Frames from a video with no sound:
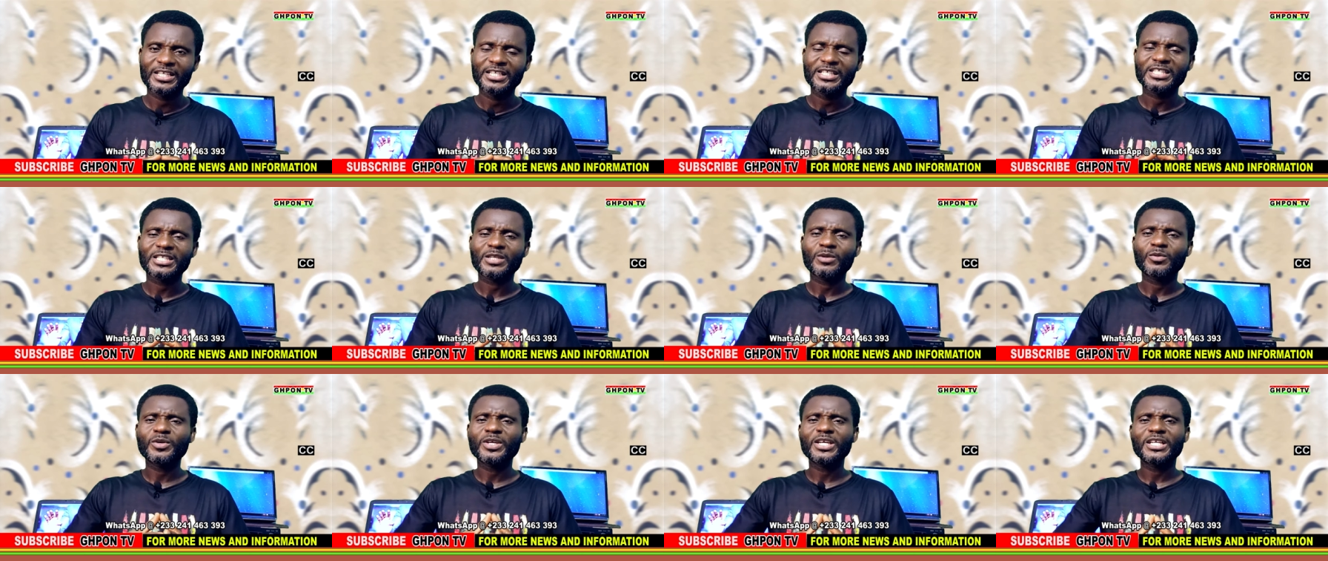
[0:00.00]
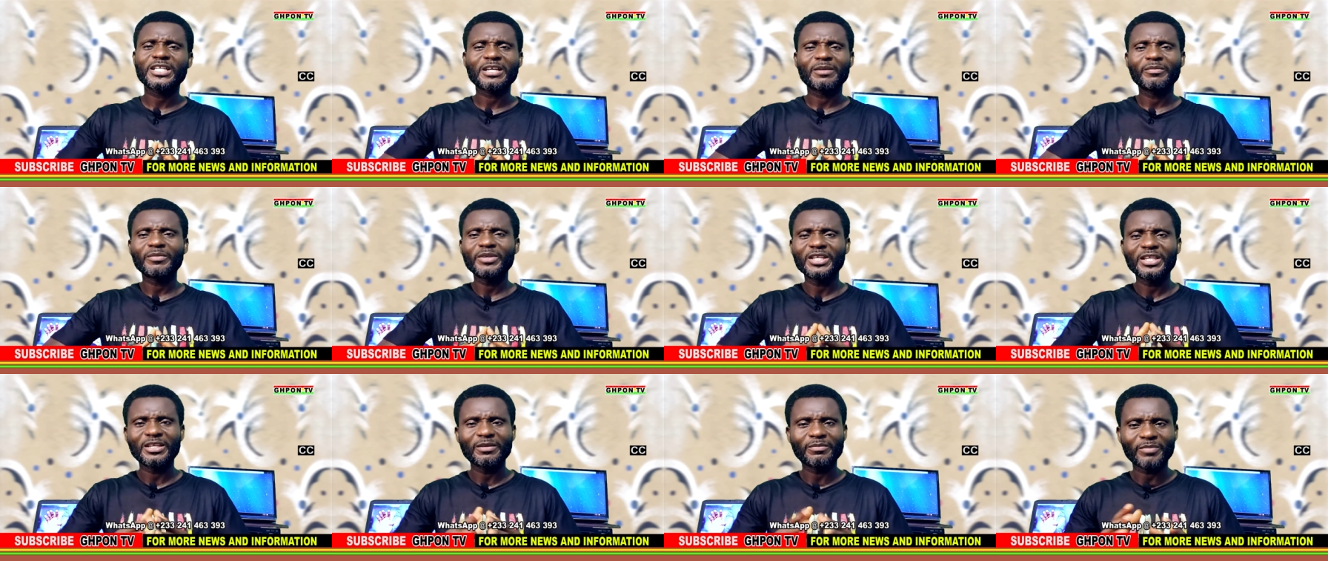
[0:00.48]
Somewhere in a
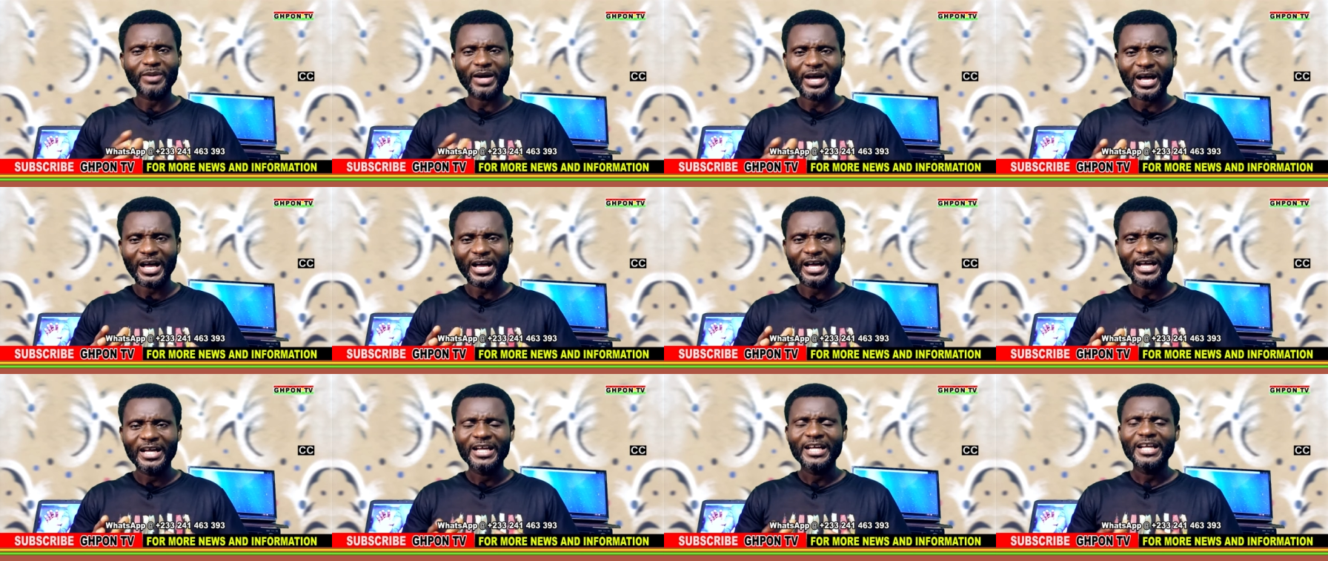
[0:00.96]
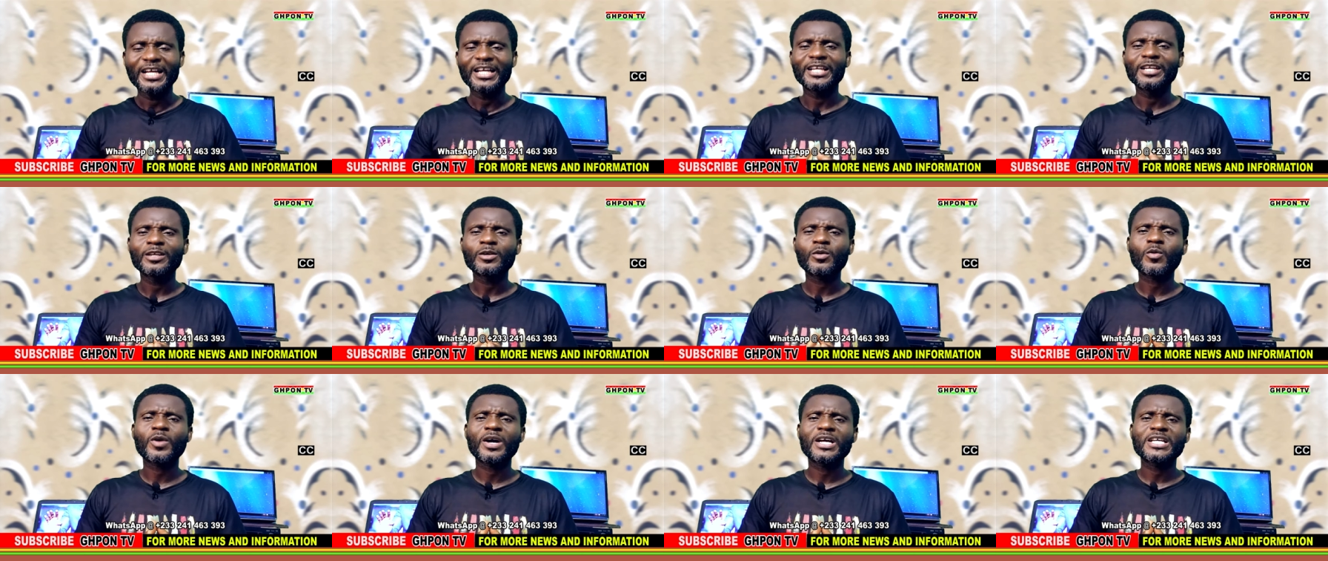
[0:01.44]
mini par,
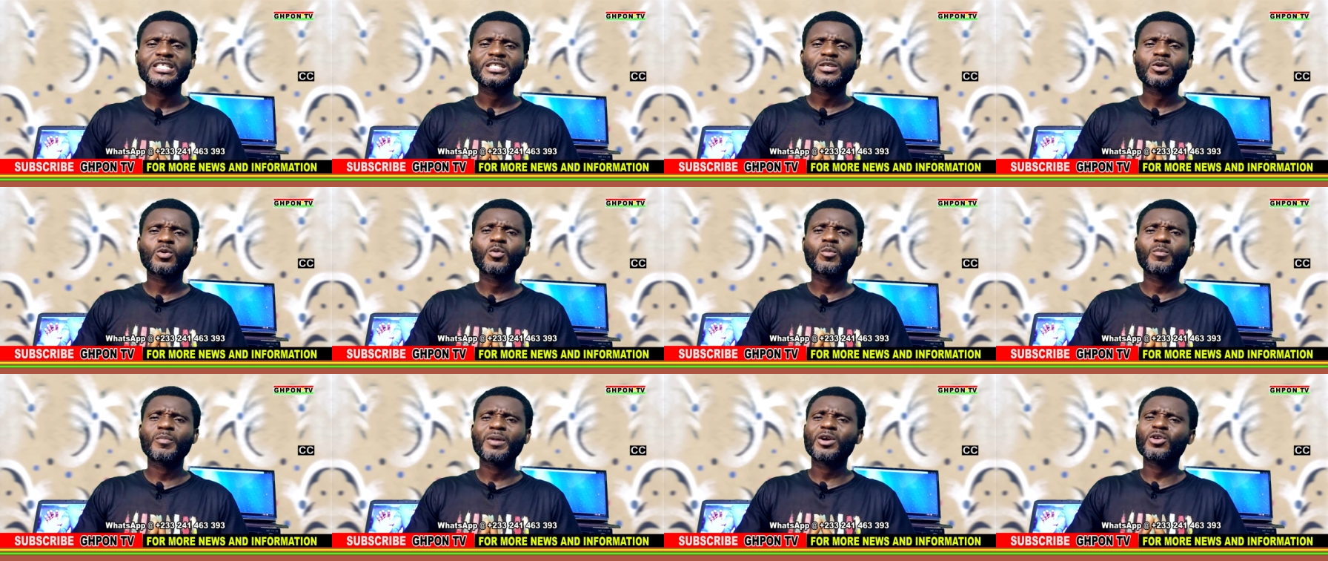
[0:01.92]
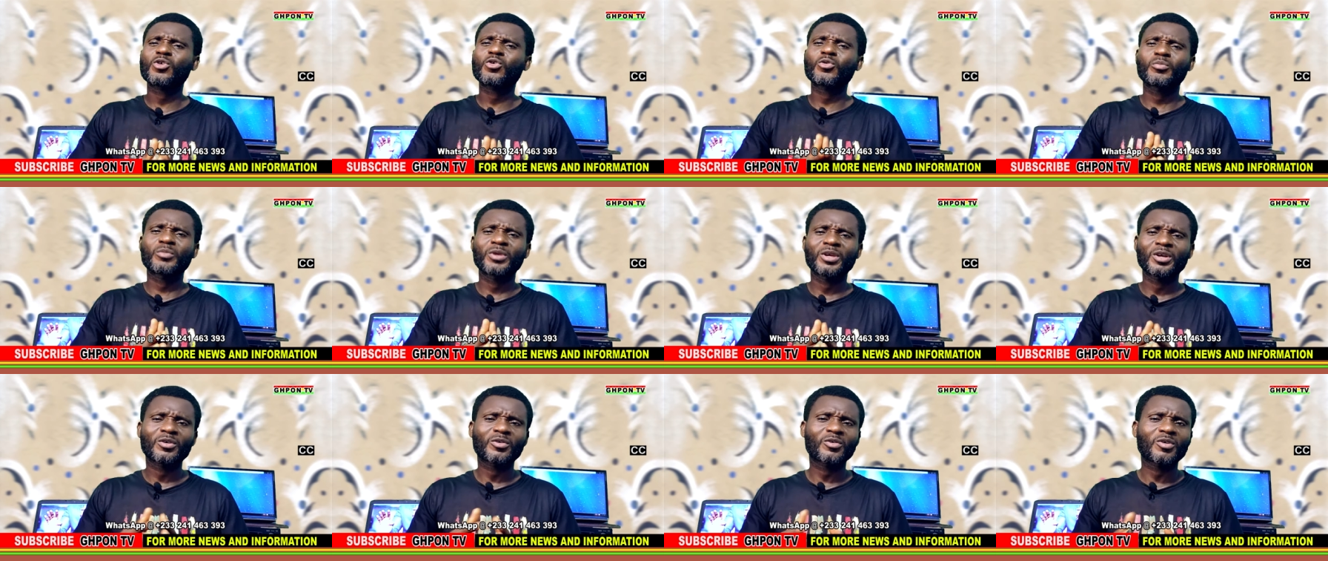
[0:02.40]
and you can't say, woman,
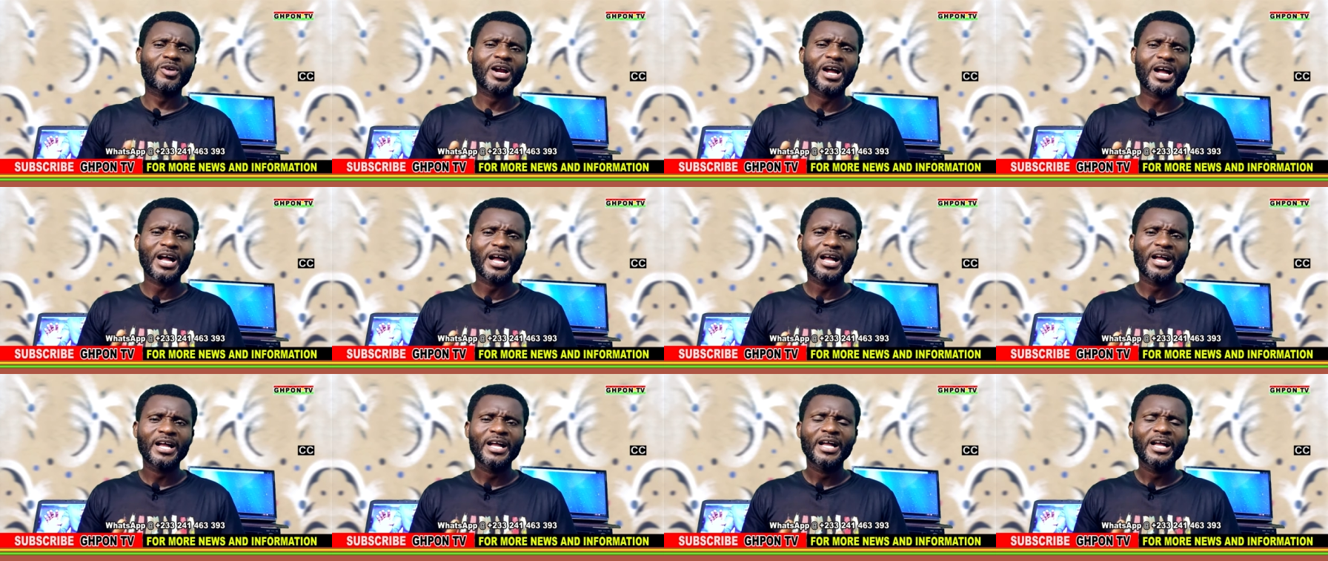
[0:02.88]
mommy, cry.